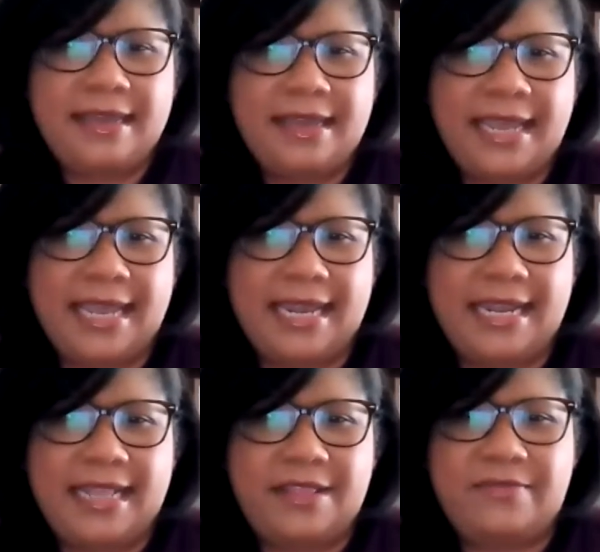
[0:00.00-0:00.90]
And
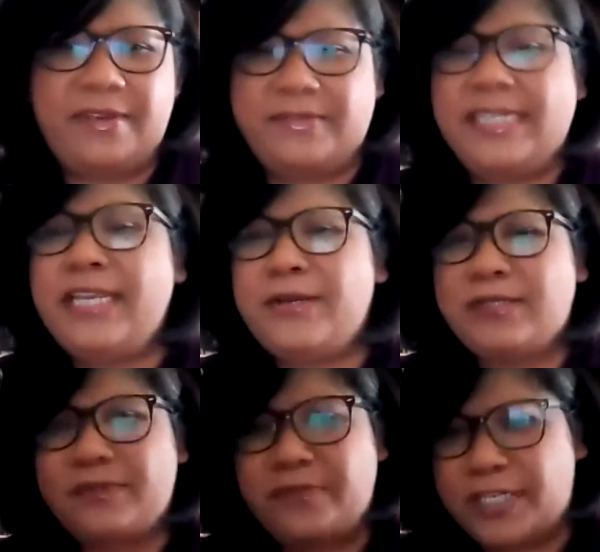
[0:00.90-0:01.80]
in the 15
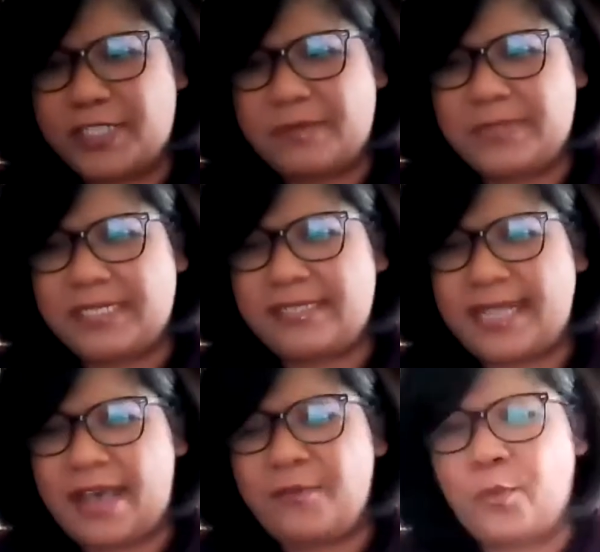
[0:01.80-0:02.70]
years of friendship since
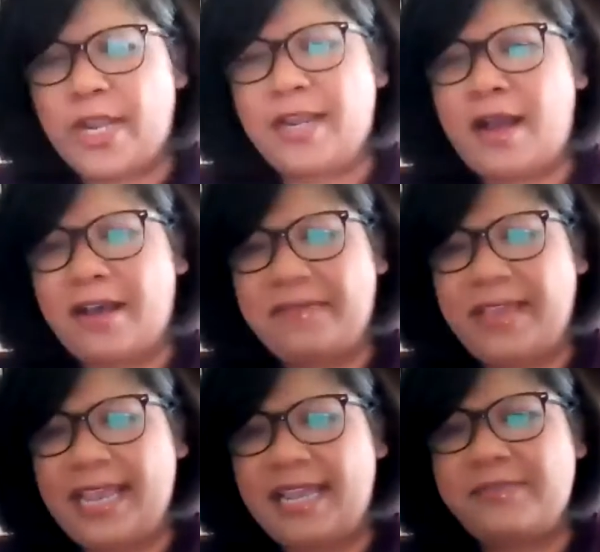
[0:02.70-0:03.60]
that one
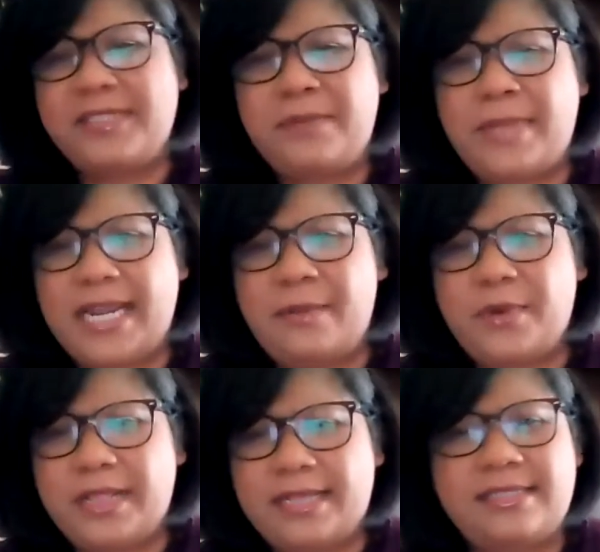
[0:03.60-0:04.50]
coffee, I have seen Betty
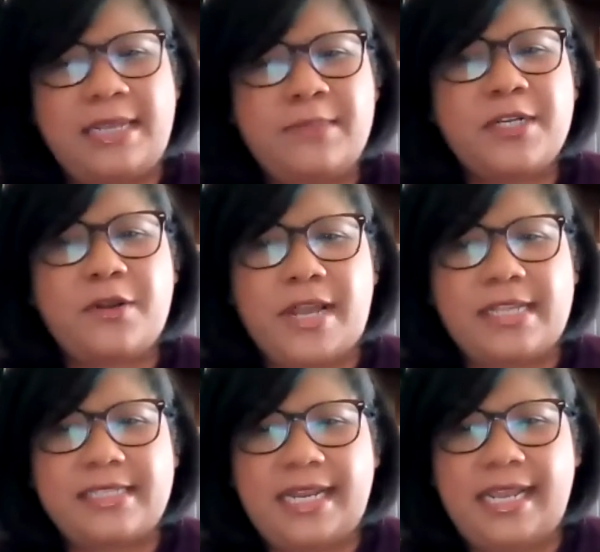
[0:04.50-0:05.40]
bring that same
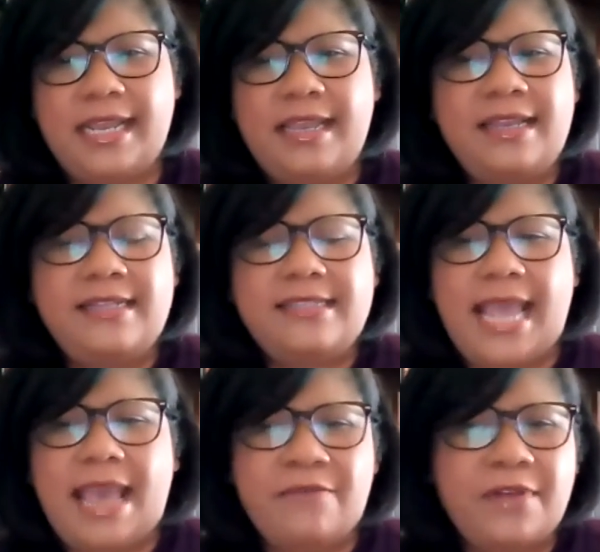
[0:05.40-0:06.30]
generosity
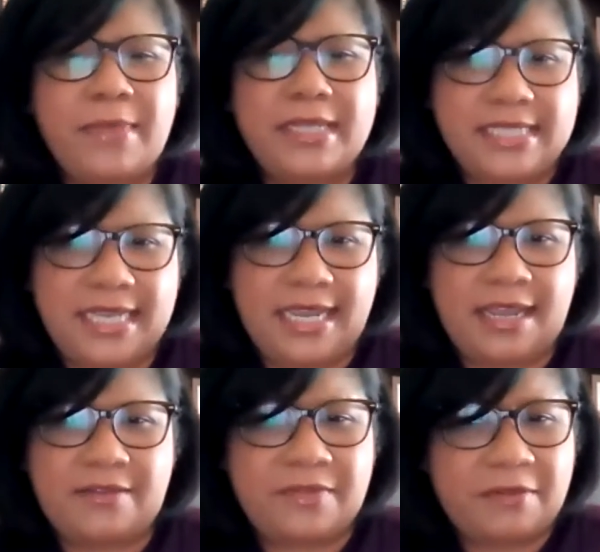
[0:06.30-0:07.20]
to every mentee
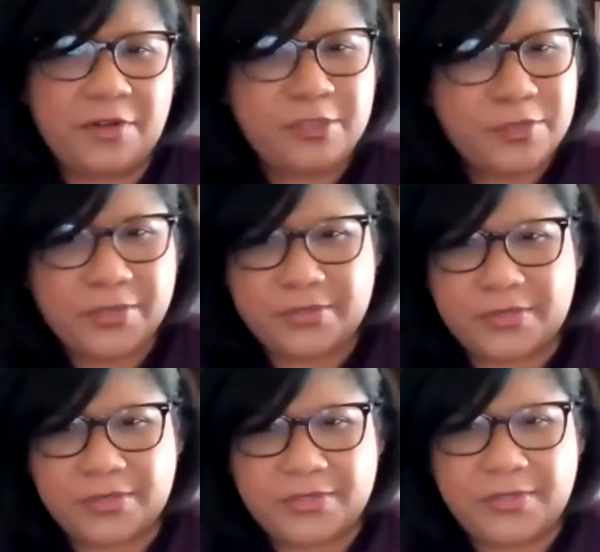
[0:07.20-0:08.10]
I have ever introduced
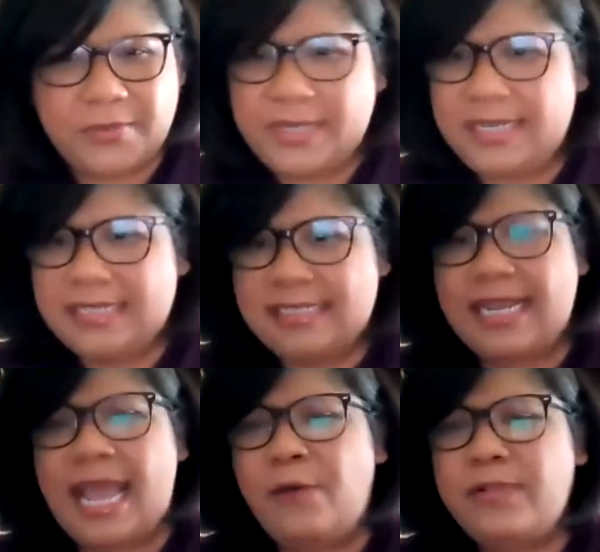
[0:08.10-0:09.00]
her to
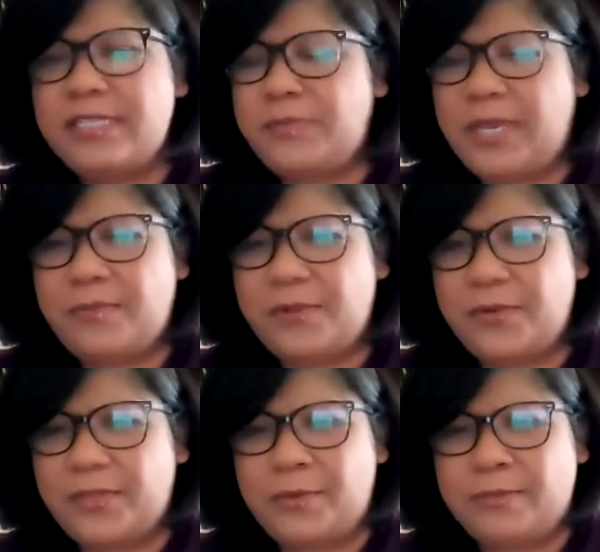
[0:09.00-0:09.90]
countless people
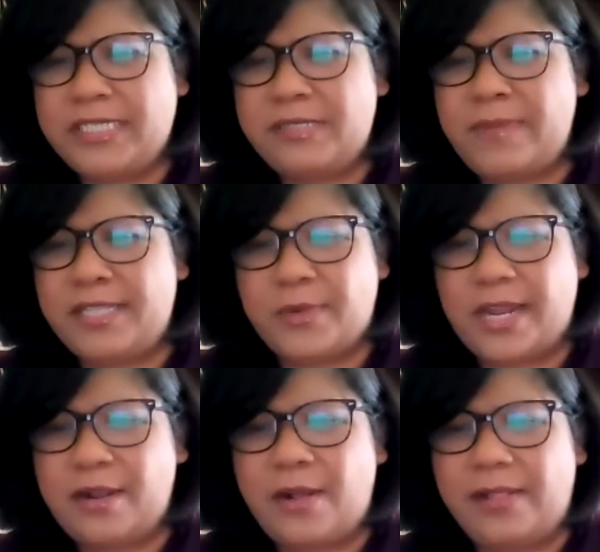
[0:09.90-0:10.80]
with whom she spends what
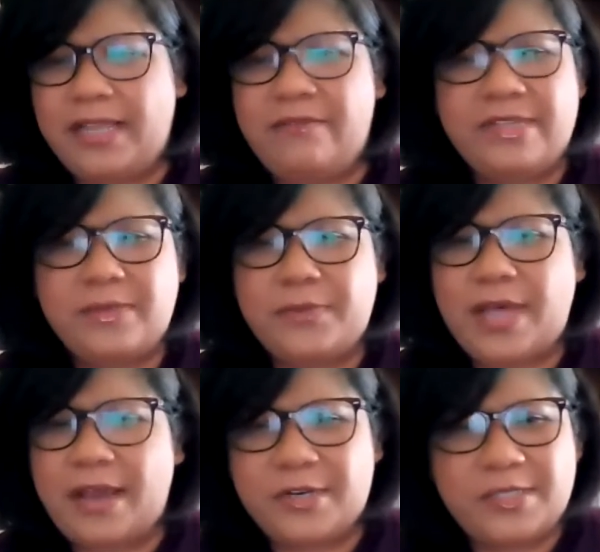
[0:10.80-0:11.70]
I call invisible
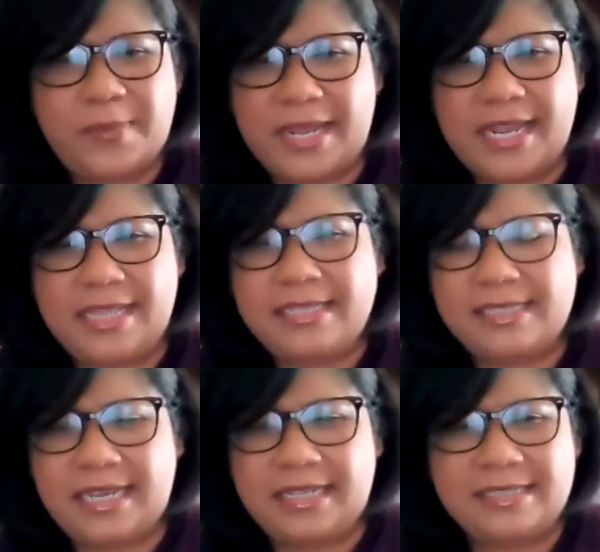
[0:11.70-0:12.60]
hours behind the
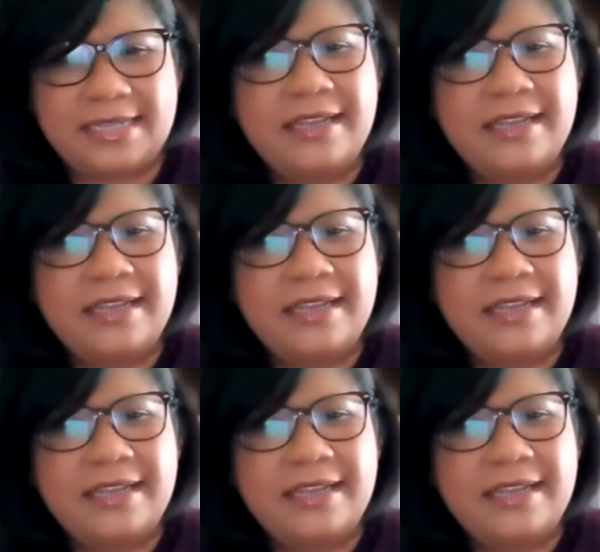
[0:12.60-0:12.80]
scenes.